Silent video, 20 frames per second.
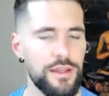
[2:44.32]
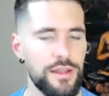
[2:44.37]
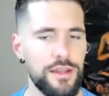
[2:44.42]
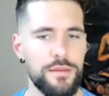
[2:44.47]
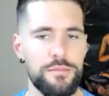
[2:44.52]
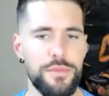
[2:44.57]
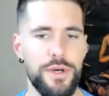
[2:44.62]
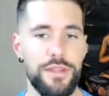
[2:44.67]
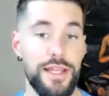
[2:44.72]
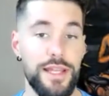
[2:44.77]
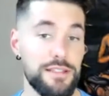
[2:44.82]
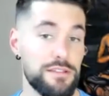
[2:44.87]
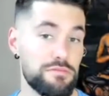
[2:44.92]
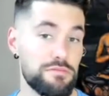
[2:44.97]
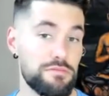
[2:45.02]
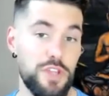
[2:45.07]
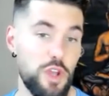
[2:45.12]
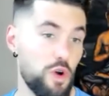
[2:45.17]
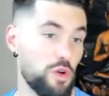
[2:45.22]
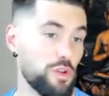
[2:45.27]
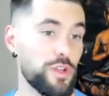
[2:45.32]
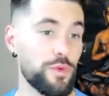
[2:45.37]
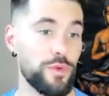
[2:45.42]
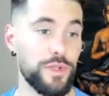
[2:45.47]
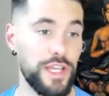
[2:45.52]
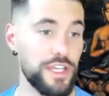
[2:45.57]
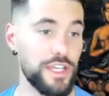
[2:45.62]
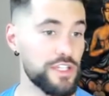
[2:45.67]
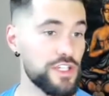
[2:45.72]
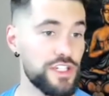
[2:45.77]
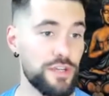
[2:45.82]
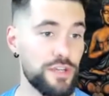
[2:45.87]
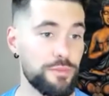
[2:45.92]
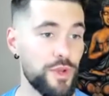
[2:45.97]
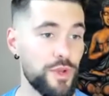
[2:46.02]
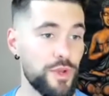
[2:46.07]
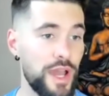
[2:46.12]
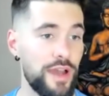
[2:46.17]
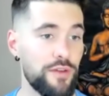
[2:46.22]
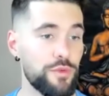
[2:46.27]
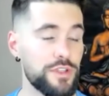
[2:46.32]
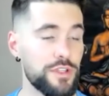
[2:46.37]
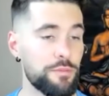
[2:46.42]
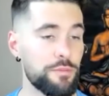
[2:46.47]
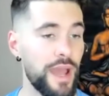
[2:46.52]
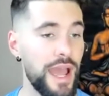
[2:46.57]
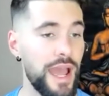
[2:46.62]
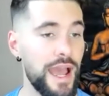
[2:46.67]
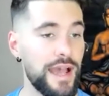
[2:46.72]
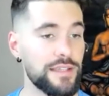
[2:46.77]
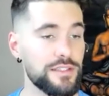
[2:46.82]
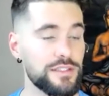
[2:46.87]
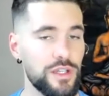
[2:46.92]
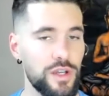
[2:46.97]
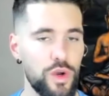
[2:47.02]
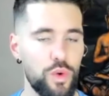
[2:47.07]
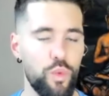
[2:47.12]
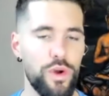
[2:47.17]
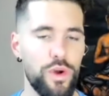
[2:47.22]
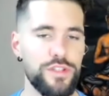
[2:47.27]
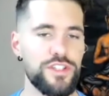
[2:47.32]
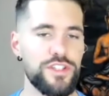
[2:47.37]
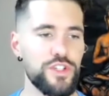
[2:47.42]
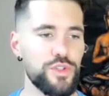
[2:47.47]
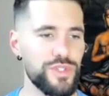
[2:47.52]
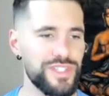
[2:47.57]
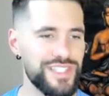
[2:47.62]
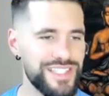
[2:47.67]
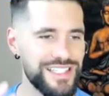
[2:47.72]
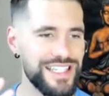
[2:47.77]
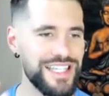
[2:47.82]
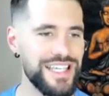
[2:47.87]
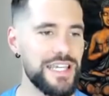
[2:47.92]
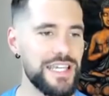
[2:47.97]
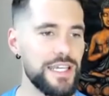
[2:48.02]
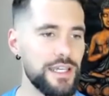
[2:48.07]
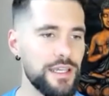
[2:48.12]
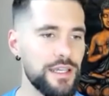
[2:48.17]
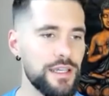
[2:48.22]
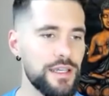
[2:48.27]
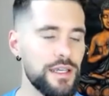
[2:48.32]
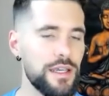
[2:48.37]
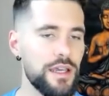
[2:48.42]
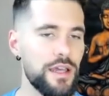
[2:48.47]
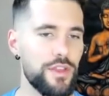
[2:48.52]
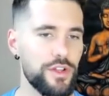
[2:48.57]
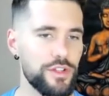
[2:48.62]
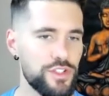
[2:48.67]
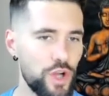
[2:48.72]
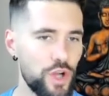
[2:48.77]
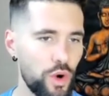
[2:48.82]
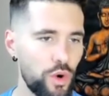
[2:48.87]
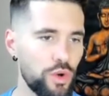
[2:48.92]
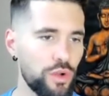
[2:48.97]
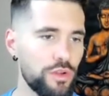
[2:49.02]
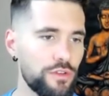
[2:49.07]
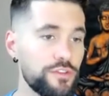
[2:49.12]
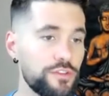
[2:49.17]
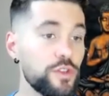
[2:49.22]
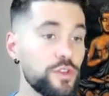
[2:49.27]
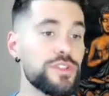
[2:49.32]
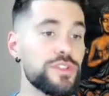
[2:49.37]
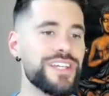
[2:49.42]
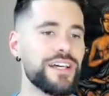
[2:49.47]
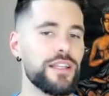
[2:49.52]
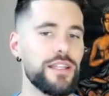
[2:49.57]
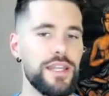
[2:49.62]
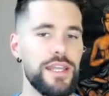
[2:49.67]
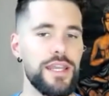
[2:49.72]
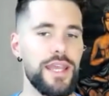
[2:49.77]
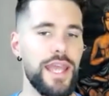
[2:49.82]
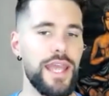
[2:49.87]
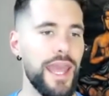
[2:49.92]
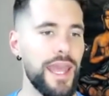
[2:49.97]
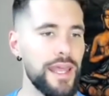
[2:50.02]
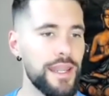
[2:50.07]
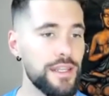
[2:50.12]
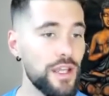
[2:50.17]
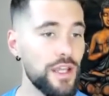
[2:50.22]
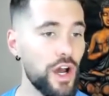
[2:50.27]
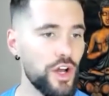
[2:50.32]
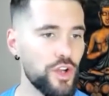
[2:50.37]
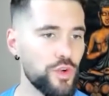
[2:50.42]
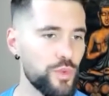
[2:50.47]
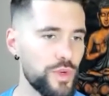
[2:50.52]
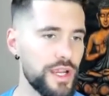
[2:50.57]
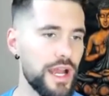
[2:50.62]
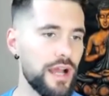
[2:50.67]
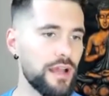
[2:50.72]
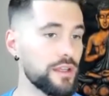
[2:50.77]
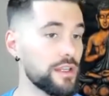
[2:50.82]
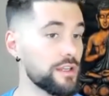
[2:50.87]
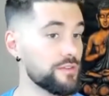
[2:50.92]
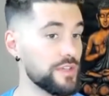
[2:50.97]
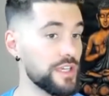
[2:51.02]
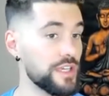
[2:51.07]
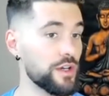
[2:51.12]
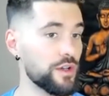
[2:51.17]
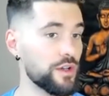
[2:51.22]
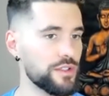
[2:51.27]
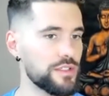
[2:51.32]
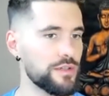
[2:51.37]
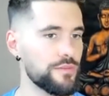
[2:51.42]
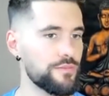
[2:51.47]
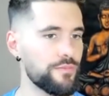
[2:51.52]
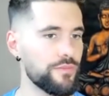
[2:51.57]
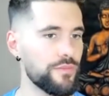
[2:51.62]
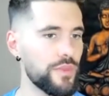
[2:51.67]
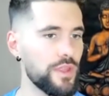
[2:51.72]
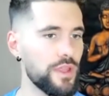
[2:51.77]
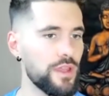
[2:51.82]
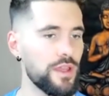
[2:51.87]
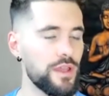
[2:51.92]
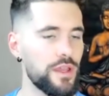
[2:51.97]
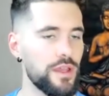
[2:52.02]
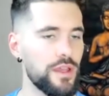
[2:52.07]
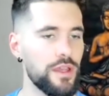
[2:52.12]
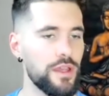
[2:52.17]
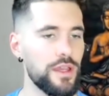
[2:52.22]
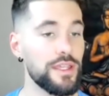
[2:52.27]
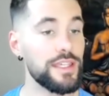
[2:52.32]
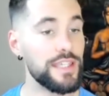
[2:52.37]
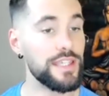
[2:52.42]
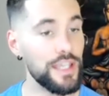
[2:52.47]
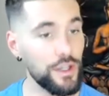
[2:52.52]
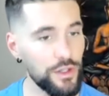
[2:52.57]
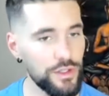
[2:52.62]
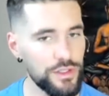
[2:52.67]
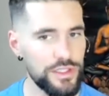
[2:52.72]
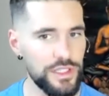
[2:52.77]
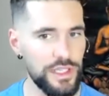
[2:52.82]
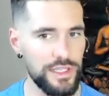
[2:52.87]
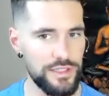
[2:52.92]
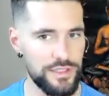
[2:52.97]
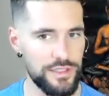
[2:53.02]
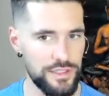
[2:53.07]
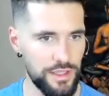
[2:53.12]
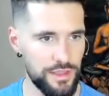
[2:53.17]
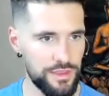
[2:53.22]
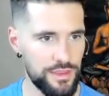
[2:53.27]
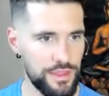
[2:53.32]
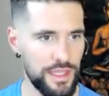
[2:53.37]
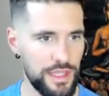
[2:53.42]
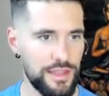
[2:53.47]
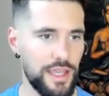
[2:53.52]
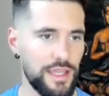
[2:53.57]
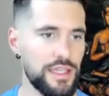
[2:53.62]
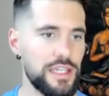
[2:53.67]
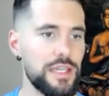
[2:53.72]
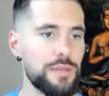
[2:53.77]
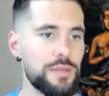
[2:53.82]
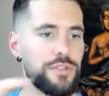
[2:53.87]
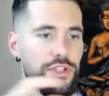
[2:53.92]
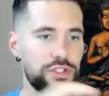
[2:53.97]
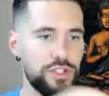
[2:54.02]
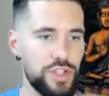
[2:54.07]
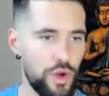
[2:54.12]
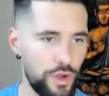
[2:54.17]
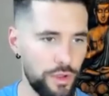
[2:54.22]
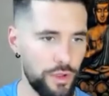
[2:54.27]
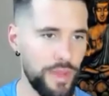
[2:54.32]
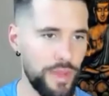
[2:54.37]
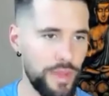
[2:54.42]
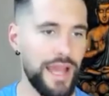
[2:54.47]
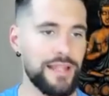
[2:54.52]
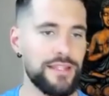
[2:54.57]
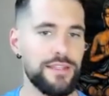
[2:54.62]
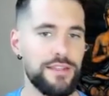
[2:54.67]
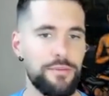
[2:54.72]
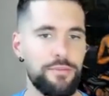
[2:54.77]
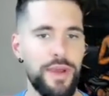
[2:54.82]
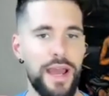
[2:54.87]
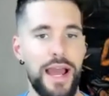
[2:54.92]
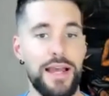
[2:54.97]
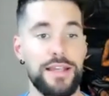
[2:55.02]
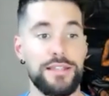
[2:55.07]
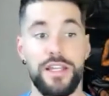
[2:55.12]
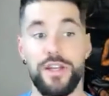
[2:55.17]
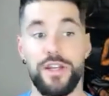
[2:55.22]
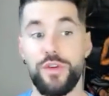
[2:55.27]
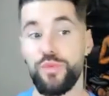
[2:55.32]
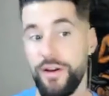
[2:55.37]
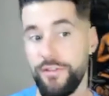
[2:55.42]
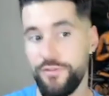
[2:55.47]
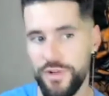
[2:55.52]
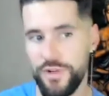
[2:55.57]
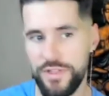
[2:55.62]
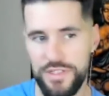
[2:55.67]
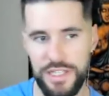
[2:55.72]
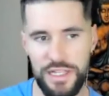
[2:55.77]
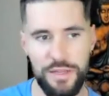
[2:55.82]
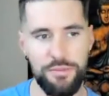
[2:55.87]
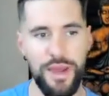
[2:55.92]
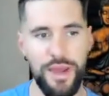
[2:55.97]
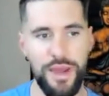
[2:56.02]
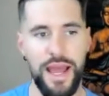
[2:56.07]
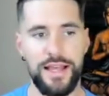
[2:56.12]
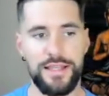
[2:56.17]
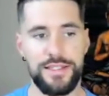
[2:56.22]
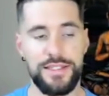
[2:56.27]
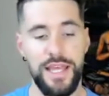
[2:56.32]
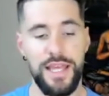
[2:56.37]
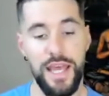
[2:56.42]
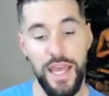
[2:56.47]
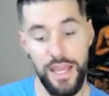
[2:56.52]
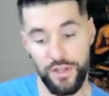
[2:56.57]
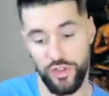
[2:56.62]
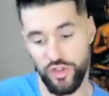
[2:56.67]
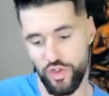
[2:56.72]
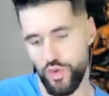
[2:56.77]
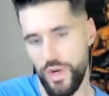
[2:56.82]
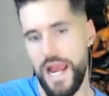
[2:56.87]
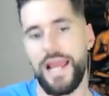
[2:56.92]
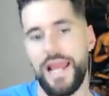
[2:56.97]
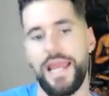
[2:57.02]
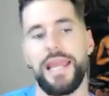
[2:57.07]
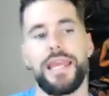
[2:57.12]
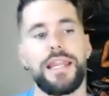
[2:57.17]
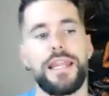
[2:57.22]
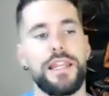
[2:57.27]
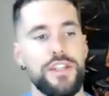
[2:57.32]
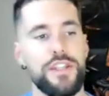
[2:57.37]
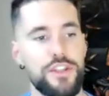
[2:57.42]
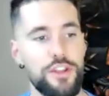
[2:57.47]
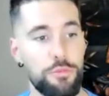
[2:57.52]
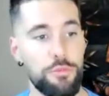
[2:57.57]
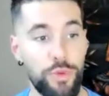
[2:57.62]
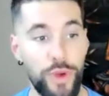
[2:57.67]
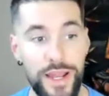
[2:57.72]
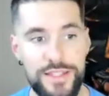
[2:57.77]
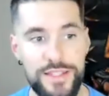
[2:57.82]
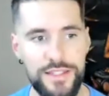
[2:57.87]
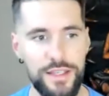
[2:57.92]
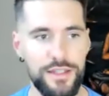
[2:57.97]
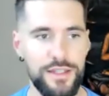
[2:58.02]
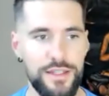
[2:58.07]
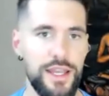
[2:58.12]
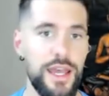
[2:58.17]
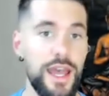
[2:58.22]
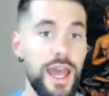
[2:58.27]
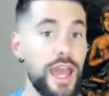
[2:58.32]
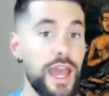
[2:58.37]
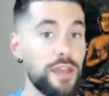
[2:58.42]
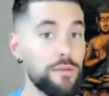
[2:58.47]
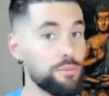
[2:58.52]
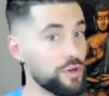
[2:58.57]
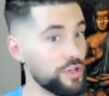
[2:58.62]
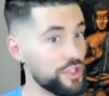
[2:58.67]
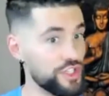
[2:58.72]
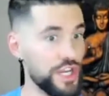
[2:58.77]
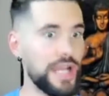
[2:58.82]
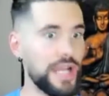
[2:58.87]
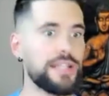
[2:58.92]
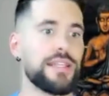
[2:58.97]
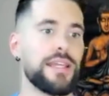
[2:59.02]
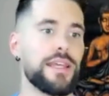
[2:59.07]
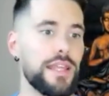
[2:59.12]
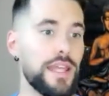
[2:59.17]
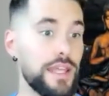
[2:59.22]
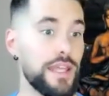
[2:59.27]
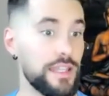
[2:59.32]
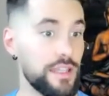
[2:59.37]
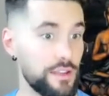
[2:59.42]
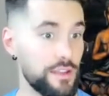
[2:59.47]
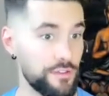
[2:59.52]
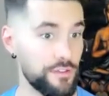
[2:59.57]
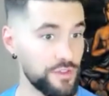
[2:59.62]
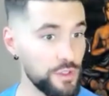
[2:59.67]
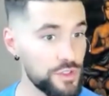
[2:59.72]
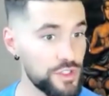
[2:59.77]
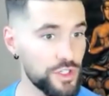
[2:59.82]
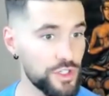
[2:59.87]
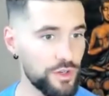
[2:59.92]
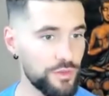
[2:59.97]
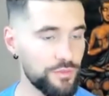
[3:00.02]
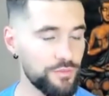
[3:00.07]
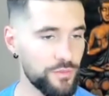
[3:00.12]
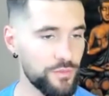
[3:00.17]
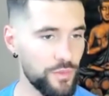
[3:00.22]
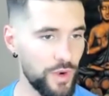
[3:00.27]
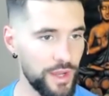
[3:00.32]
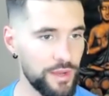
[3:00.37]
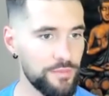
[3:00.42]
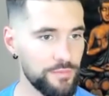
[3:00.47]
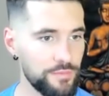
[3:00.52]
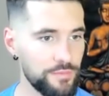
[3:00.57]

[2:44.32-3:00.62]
but that's the only relationship you have with the past once you see the total futility and unreality of guilt. Guilt is the thing that keeps us going back to the past and referencing the past and dragging it into the present and projecting it into the future, right?